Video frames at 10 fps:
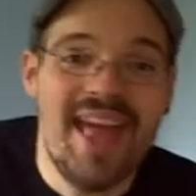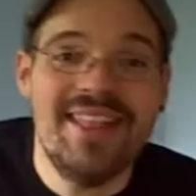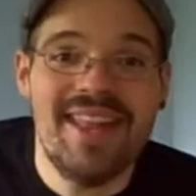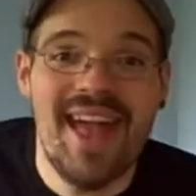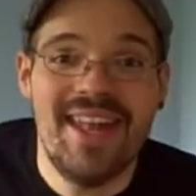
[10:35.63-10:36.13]

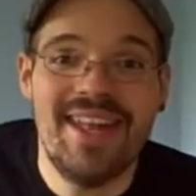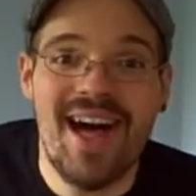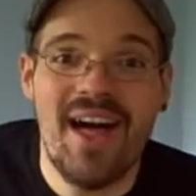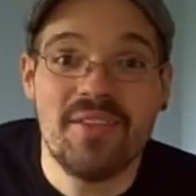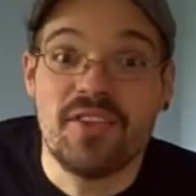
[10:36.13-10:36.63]
and
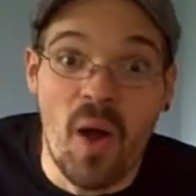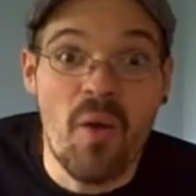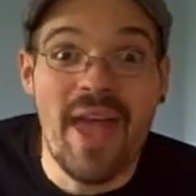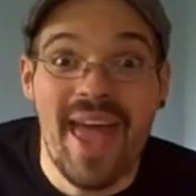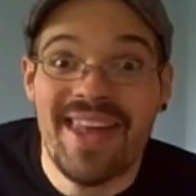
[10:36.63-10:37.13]
then
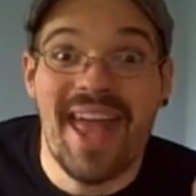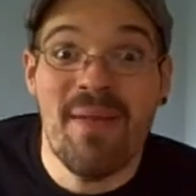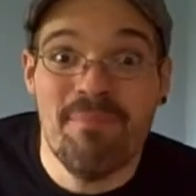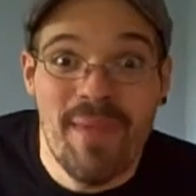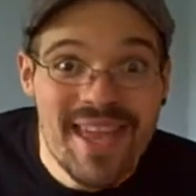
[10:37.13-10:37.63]
go ahead
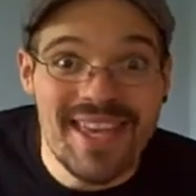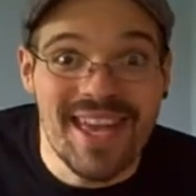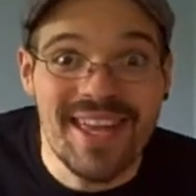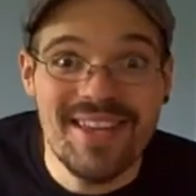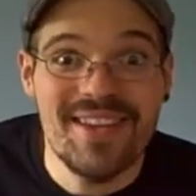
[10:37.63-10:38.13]
and
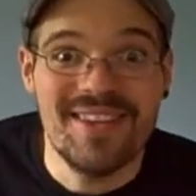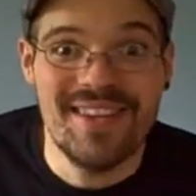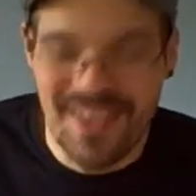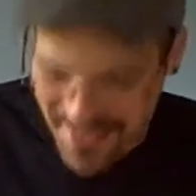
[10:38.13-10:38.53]
make it, you